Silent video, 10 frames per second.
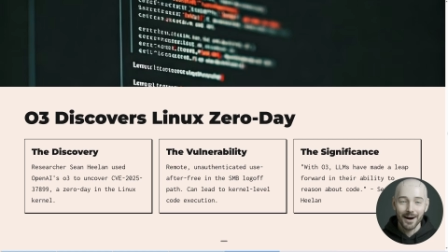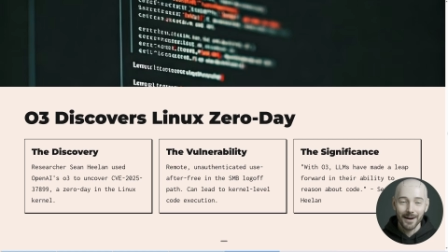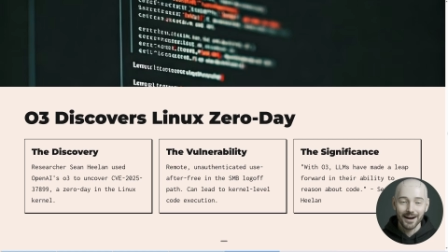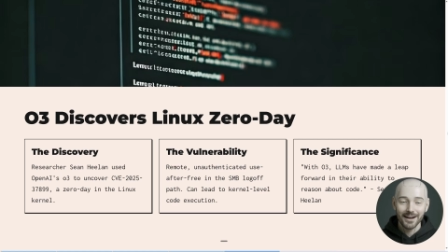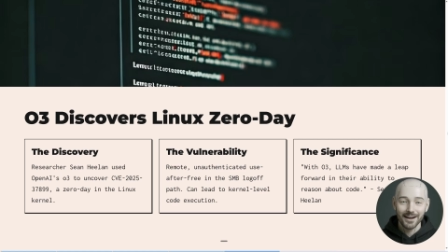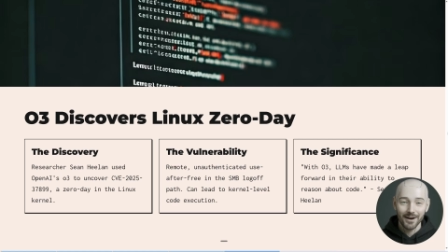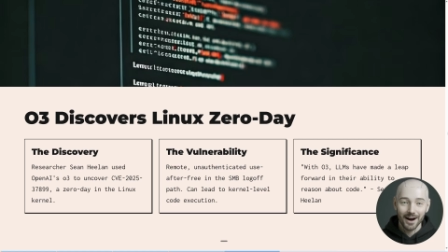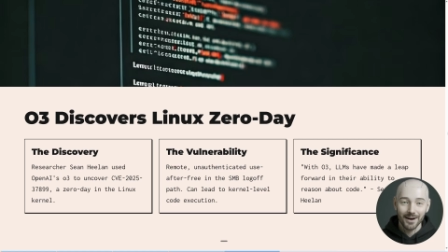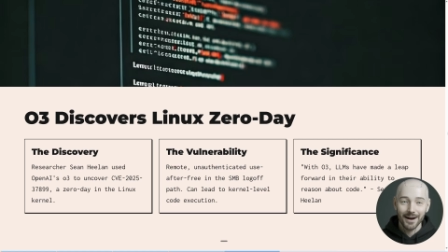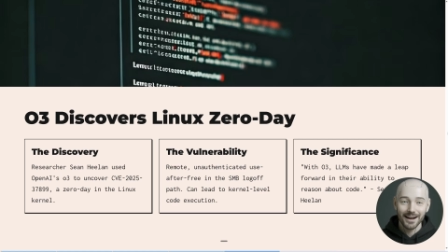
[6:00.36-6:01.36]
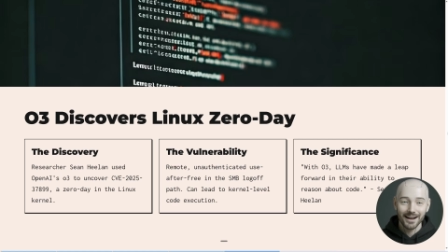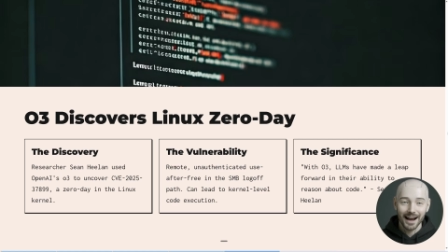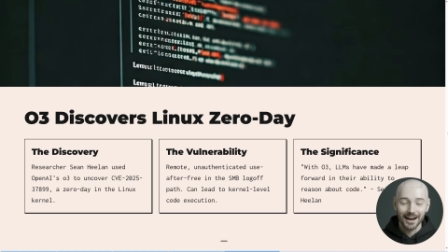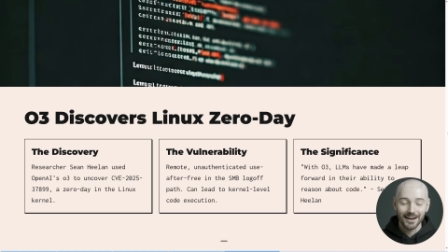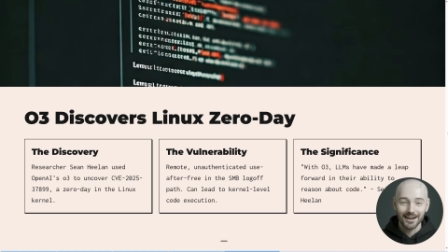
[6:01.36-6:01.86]
publicly documented
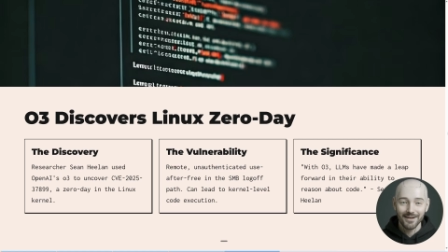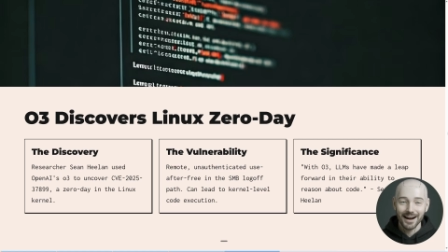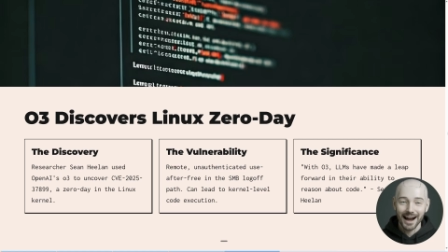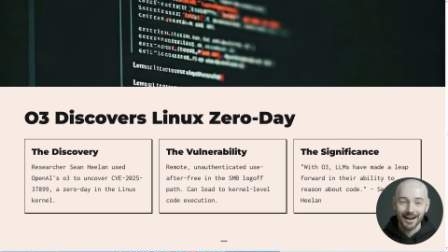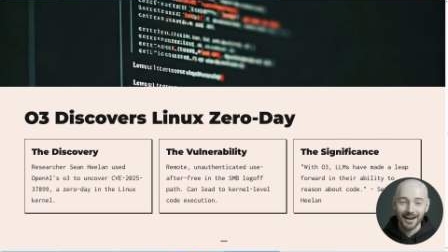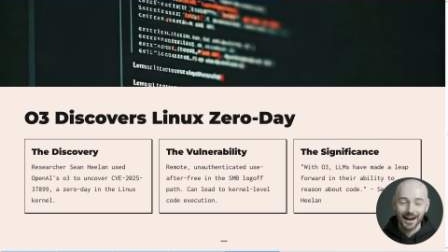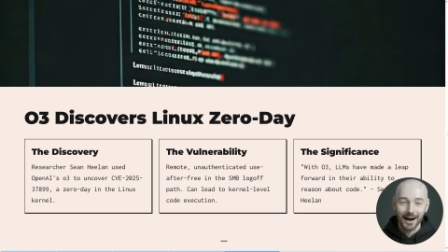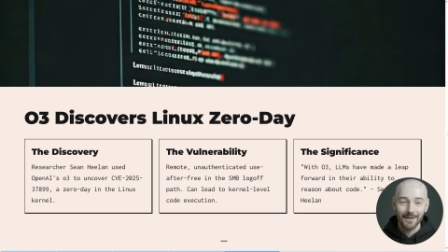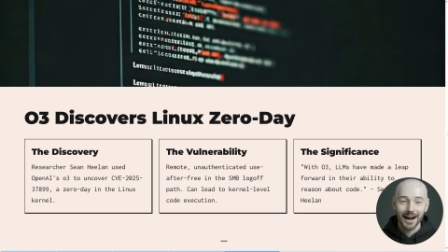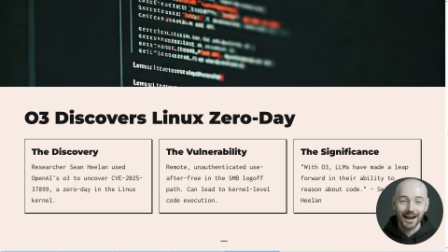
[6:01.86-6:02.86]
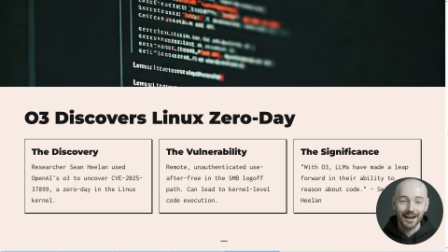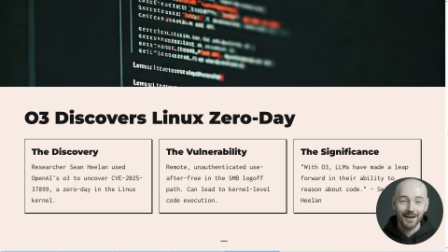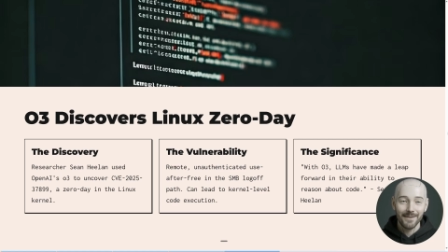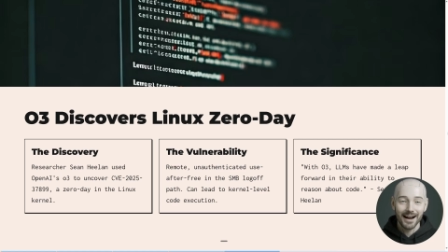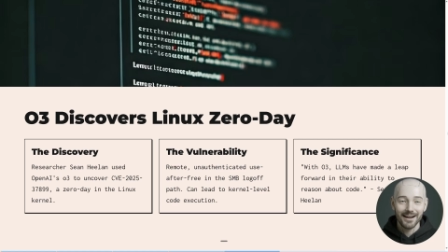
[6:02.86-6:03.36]
cases of an LLM
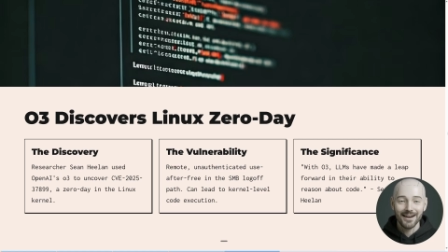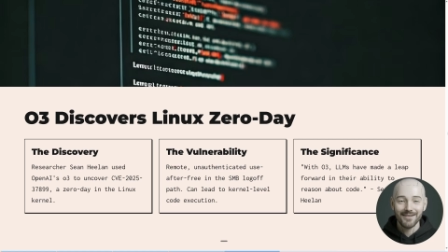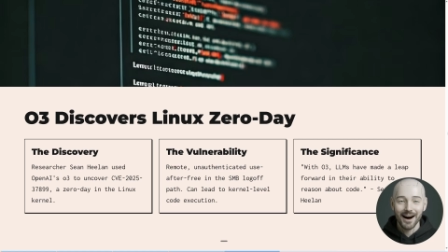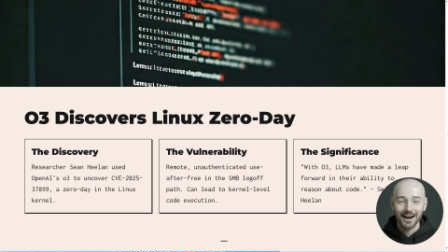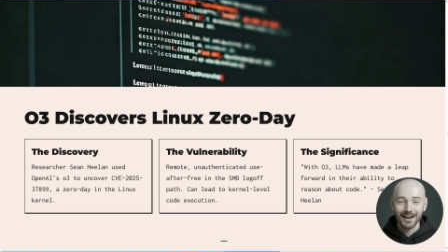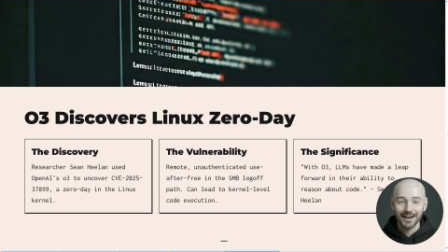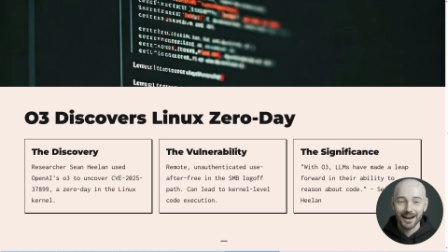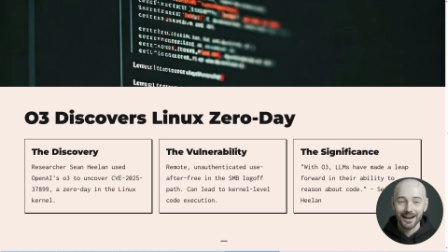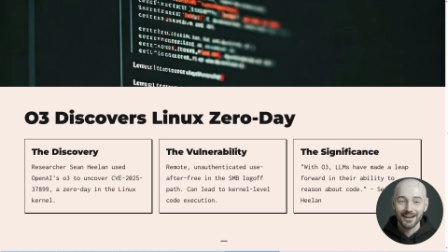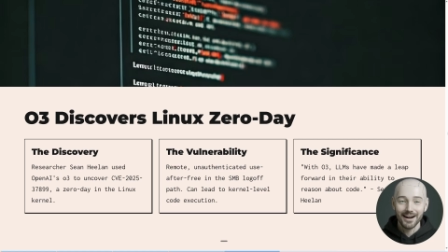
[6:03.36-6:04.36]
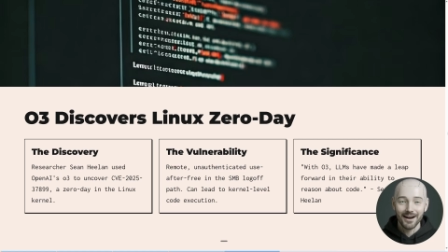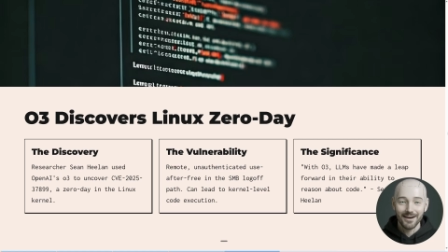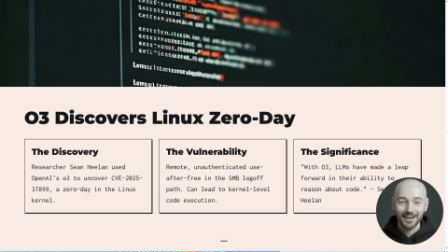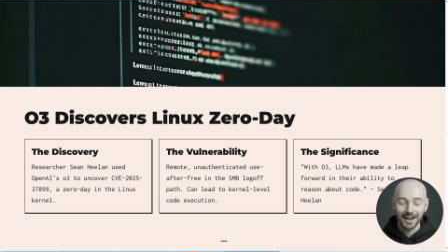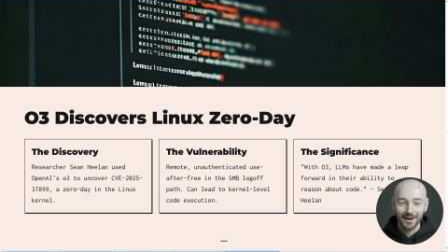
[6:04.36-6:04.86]
independently finding a Linux
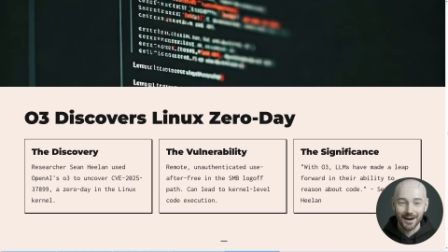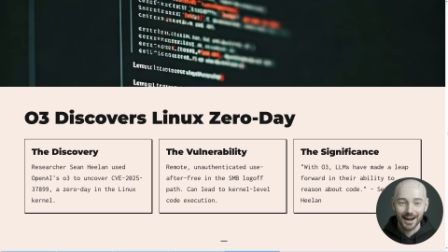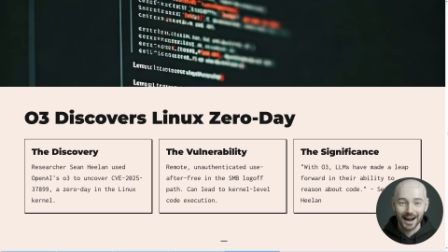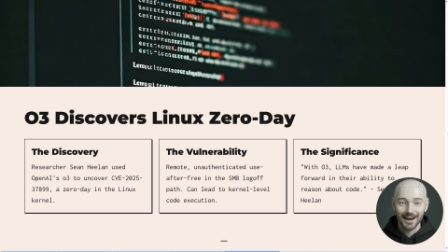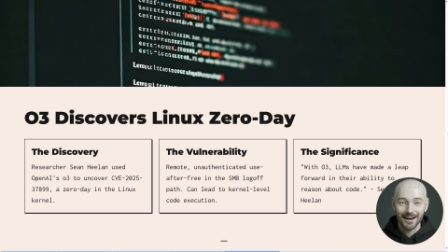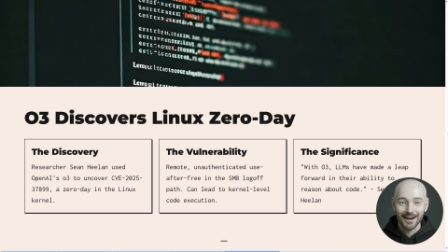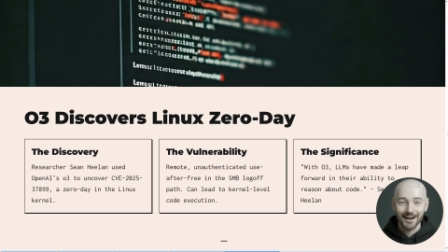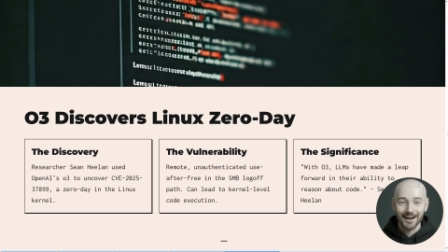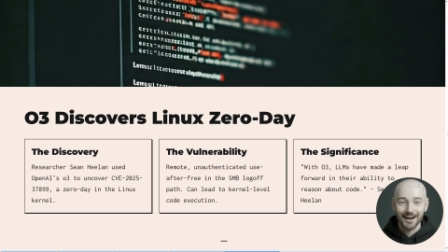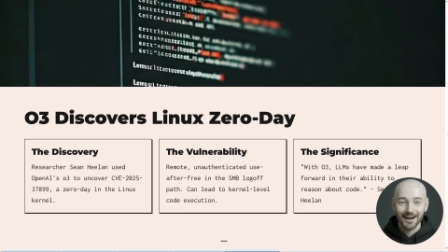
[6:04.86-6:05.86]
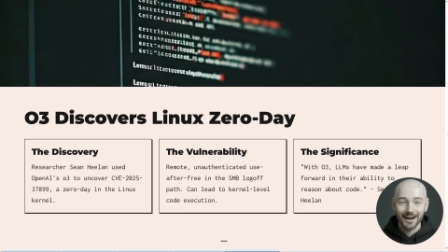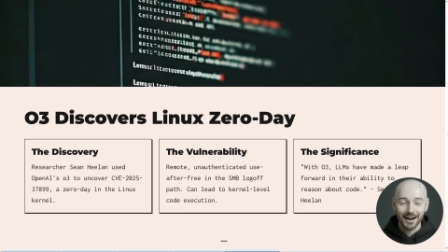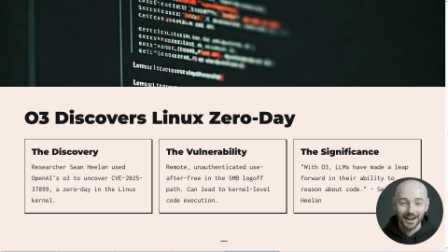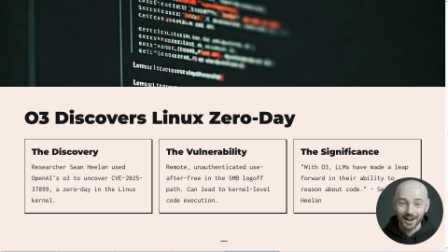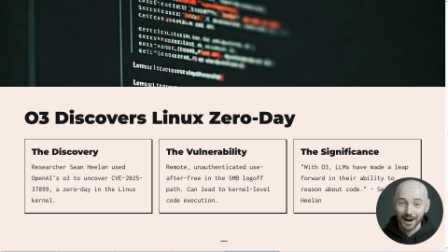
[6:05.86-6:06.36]
kernel zero-day.
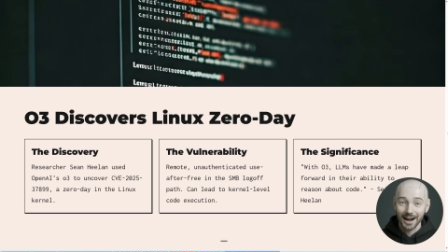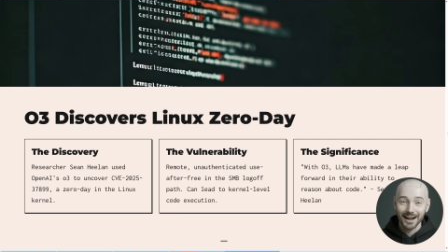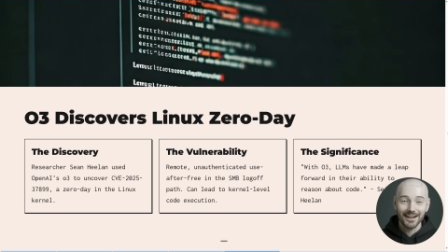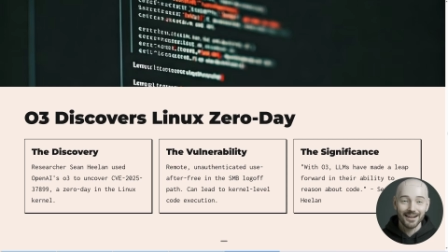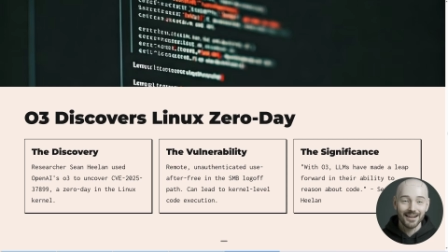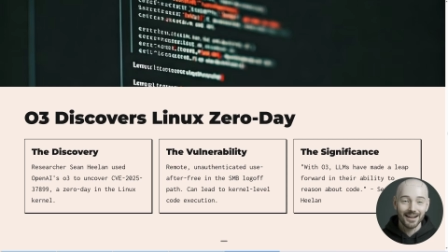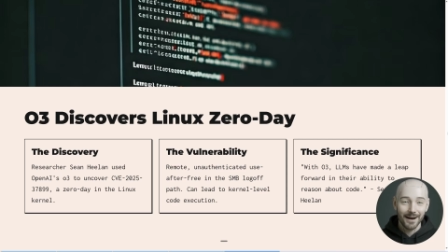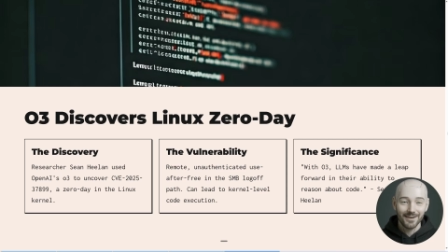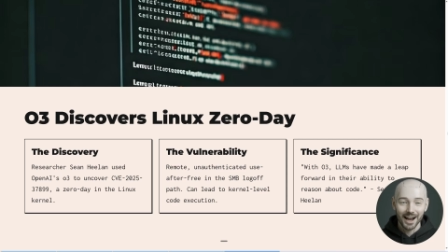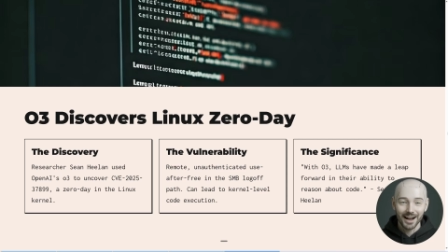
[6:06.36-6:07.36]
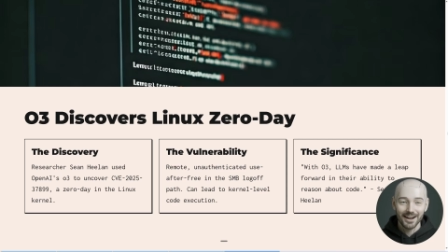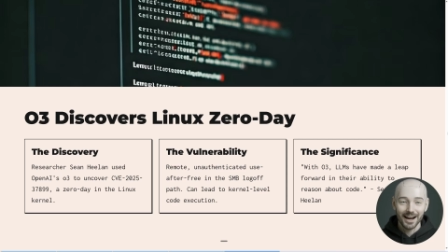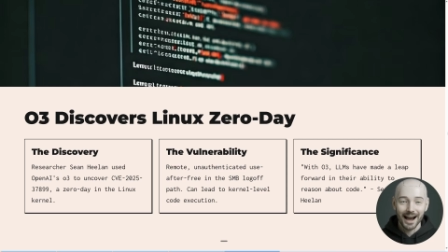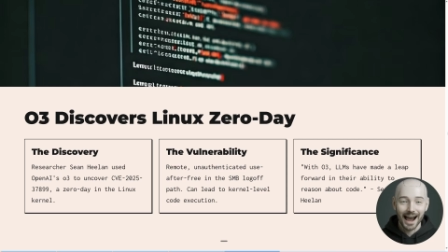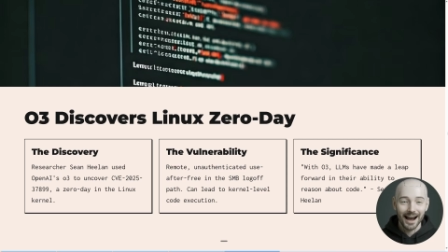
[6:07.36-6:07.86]
It showcases a step change
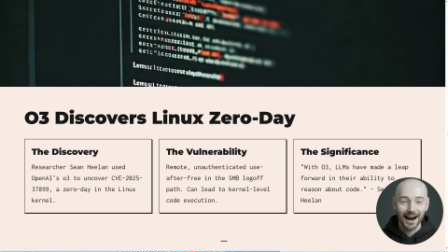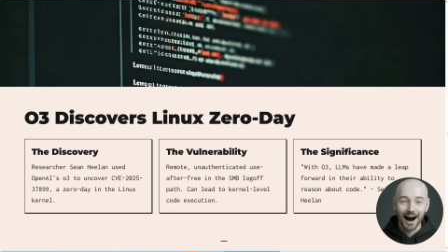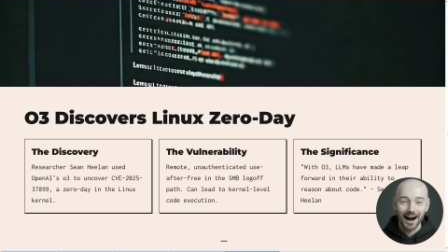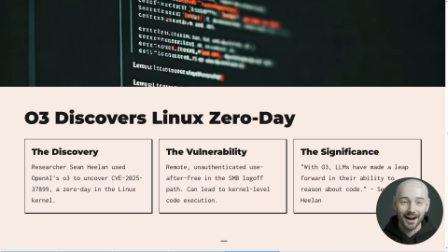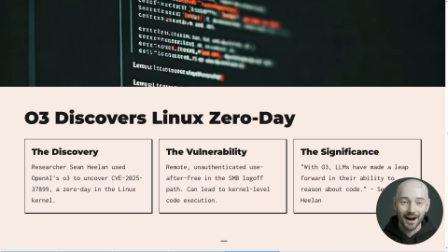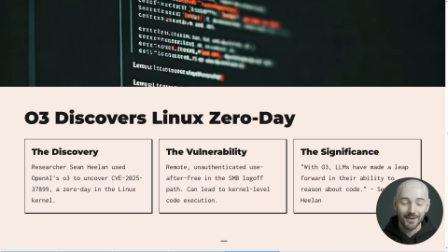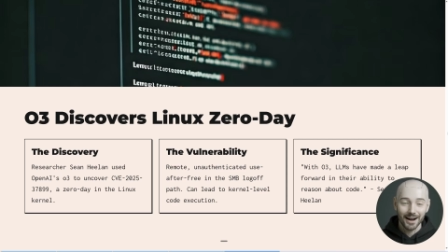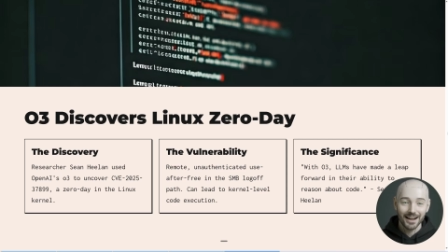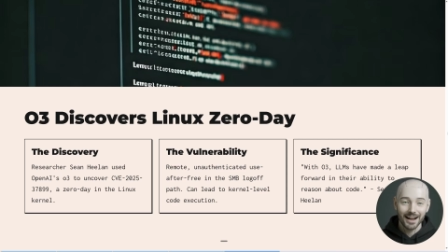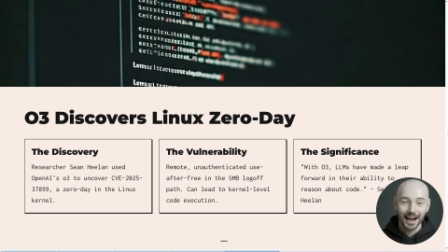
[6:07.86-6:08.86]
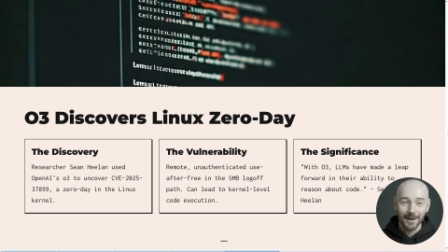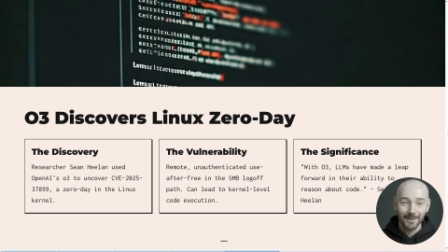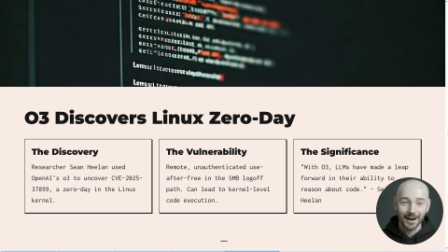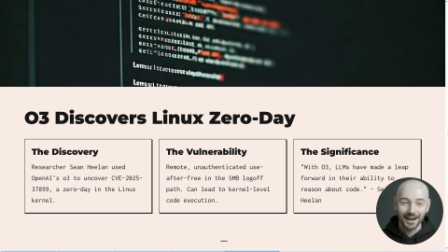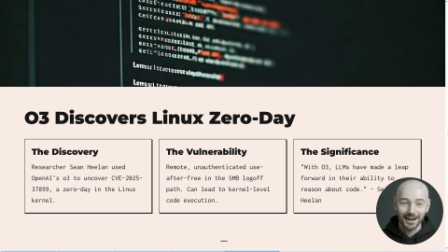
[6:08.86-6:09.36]
in AI code reasoning
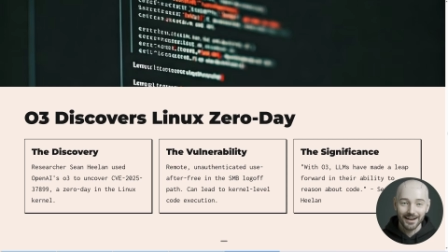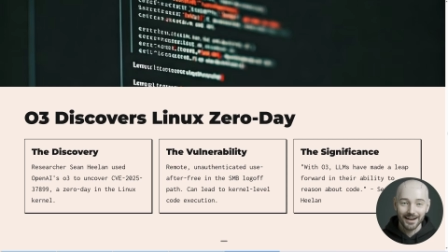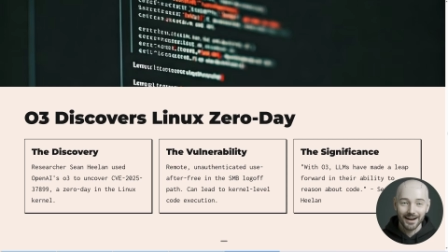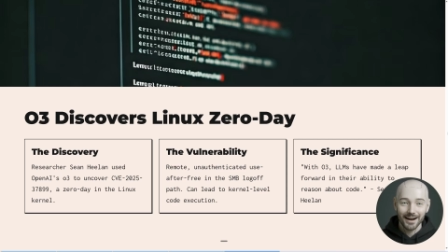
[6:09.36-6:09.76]
capabilities.